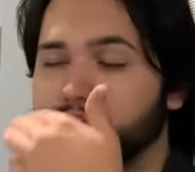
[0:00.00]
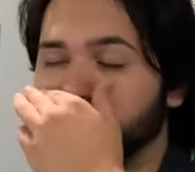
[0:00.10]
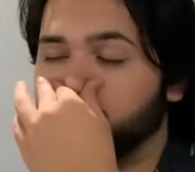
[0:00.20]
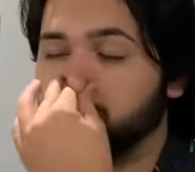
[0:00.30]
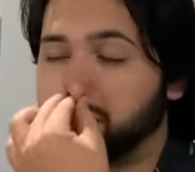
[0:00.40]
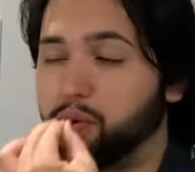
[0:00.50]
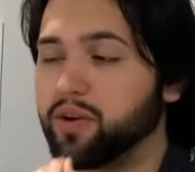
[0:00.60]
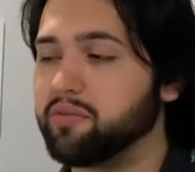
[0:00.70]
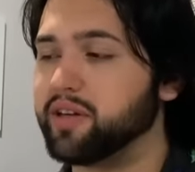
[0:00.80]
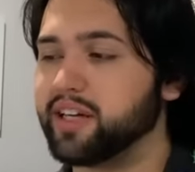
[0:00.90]
for
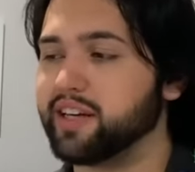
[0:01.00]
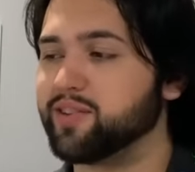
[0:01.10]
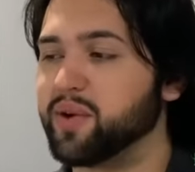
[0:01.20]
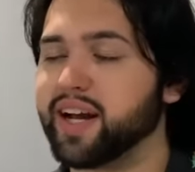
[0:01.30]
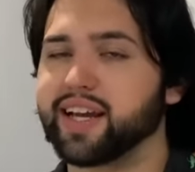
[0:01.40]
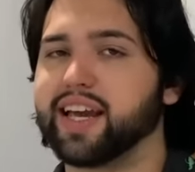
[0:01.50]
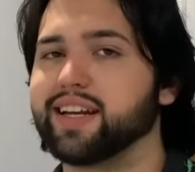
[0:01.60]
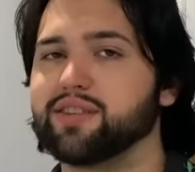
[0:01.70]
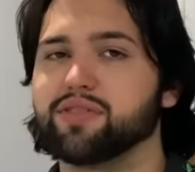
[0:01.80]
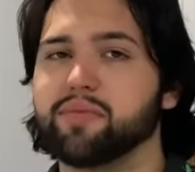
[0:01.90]
supporting me in a way I
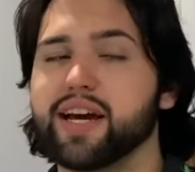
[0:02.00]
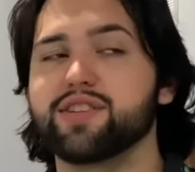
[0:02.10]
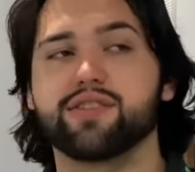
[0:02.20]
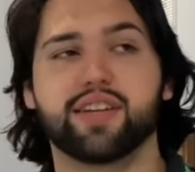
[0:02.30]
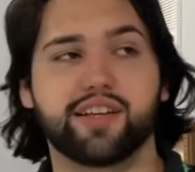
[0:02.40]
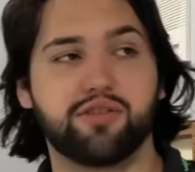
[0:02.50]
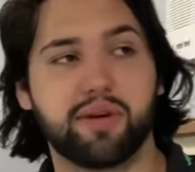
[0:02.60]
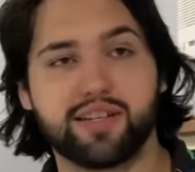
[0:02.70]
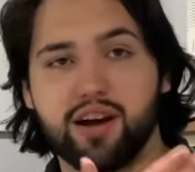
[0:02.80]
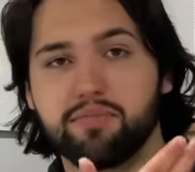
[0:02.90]
can't even imagine. Thank you to
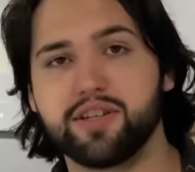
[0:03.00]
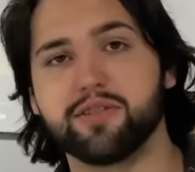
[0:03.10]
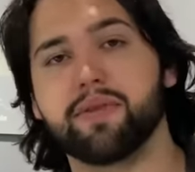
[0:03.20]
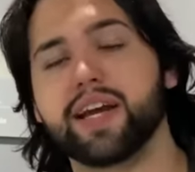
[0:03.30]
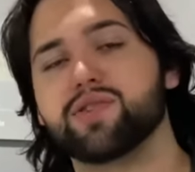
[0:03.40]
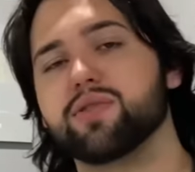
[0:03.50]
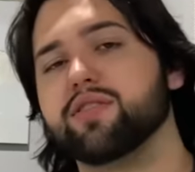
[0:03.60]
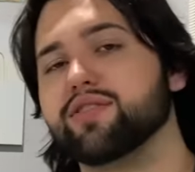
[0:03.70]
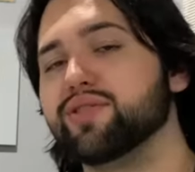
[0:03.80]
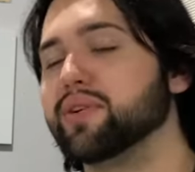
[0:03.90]
my top tier
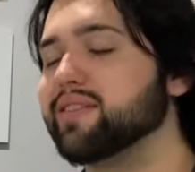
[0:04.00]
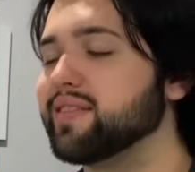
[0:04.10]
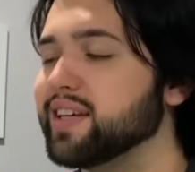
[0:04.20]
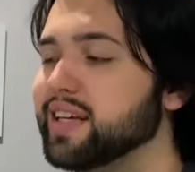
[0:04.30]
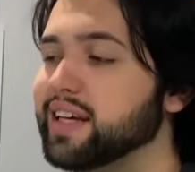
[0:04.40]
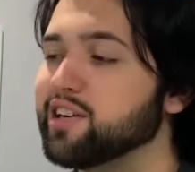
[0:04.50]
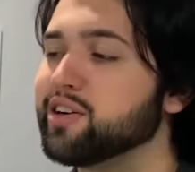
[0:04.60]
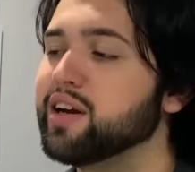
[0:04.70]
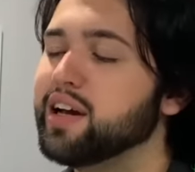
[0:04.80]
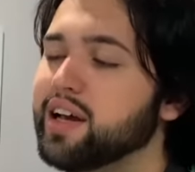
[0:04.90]
patrons, as you can see here.